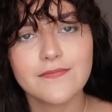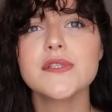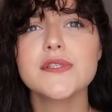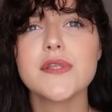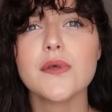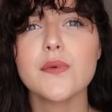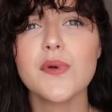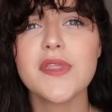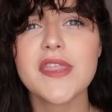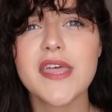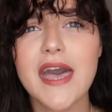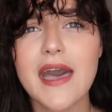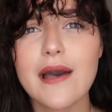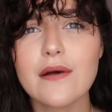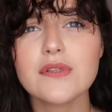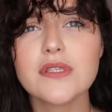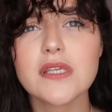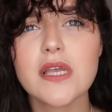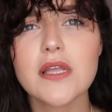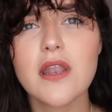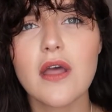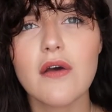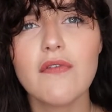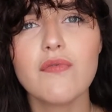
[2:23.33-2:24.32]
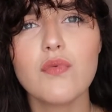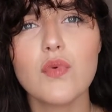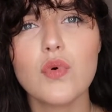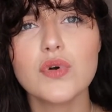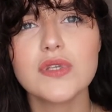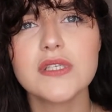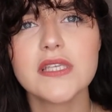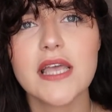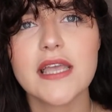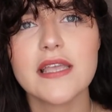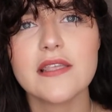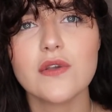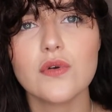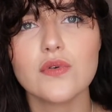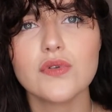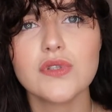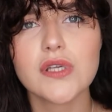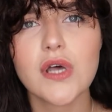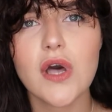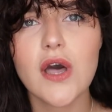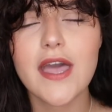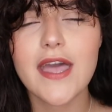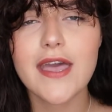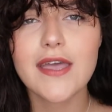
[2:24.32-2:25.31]
So without enough water in your
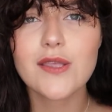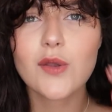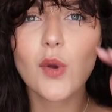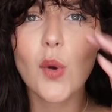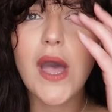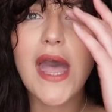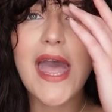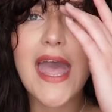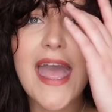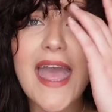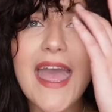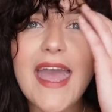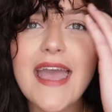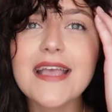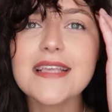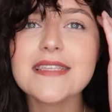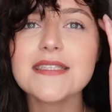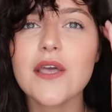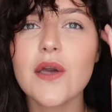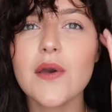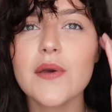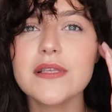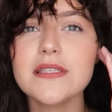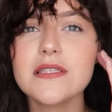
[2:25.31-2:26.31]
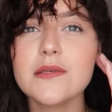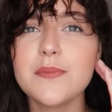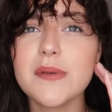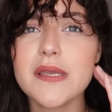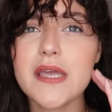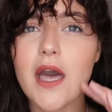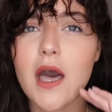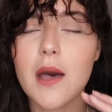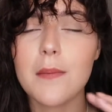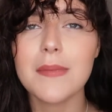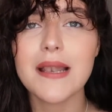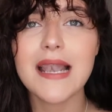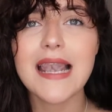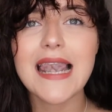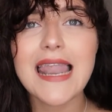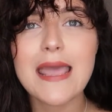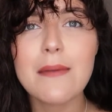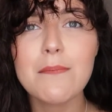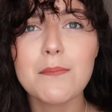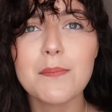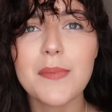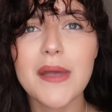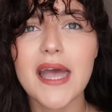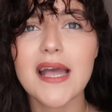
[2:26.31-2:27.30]
diet, your hair is going to become
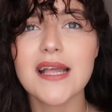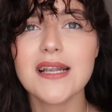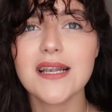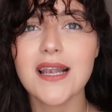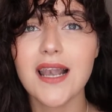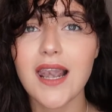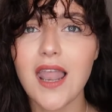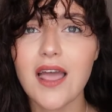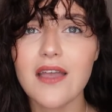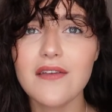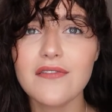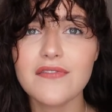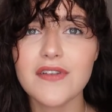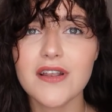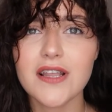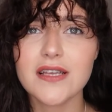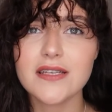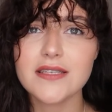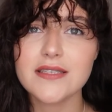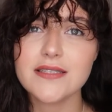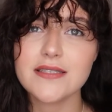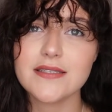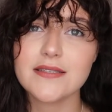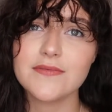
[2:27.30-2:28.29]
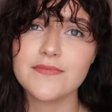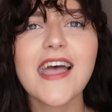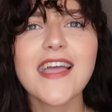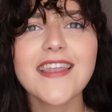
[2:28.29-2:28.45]
limp and lifeless.